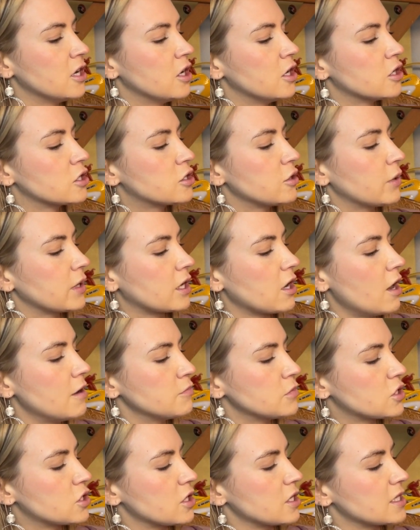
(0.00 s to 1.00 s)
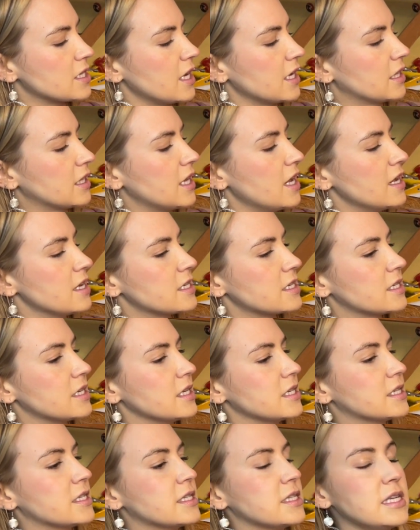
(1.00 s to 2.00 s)
So it comes just like this,
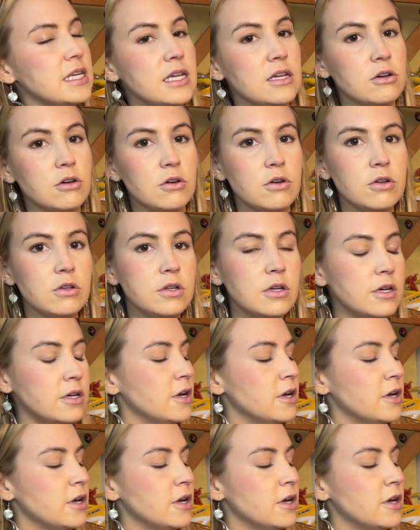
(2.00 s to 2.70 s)
sealed,